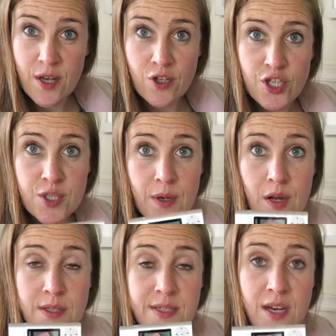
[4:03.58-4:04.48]
coaching as well,
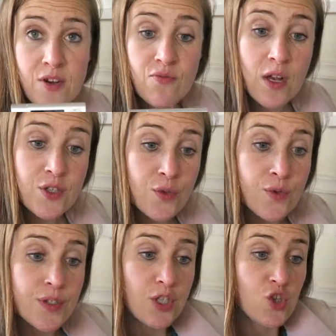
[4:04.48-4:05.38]
and certainly
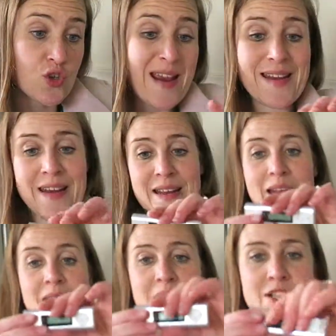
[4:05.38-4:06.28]
Russell's training
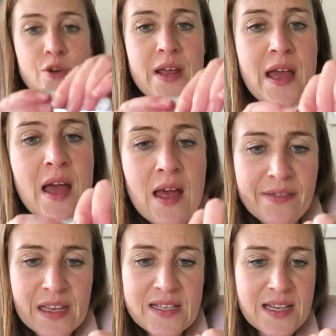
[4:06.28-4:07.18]
is on here.
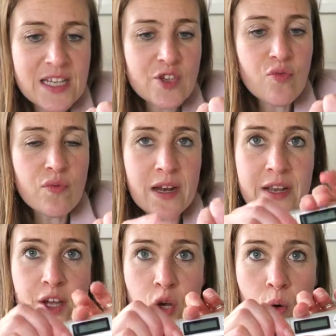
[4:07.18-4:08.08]
This is really
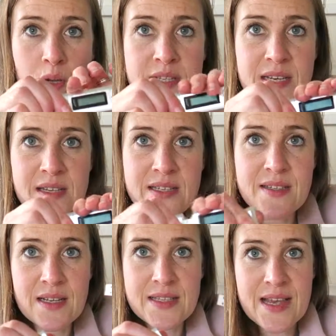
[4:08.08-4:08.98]
good quality. This
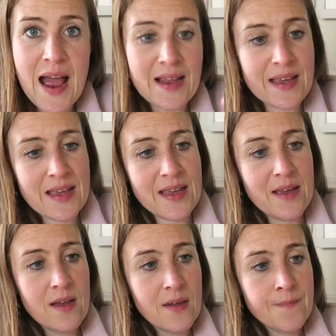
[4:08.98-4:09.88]
isn't a tacky
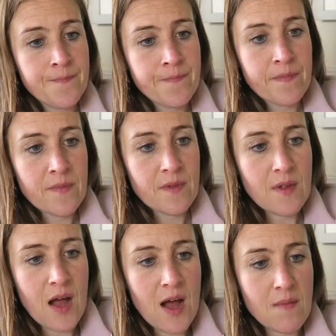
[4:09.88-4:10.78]

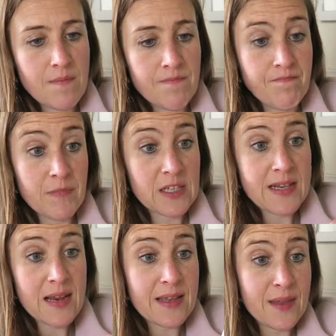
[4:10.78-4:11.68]

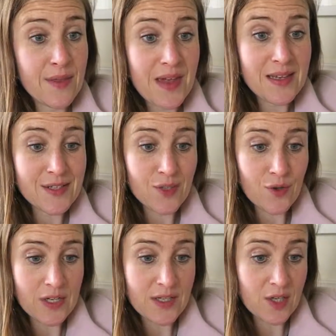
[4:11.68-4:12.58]
thing. It
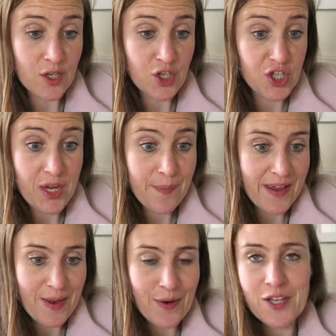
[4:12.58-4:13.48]
doesn't look
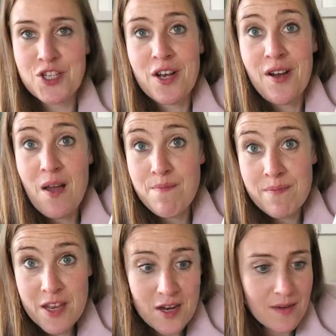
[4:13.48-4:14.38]
cheapy, which I
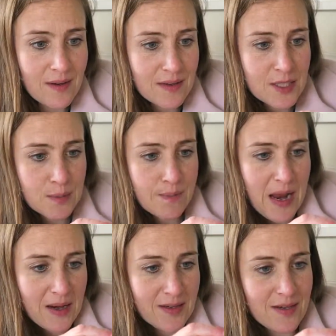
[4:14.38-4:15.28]

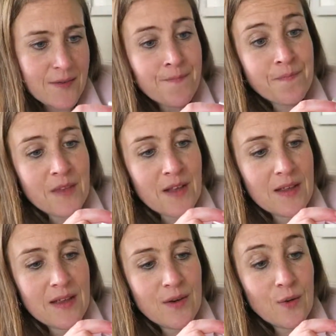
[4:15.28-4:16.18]
expect.
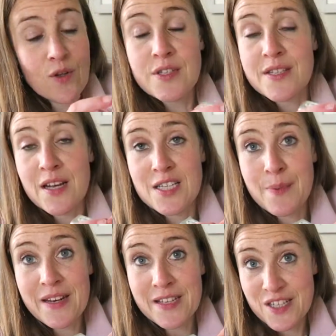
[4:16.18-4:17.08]
In all honesty, I
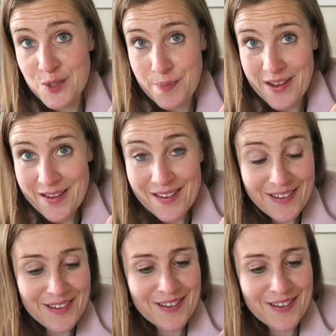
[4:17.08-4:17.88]
expected it to be,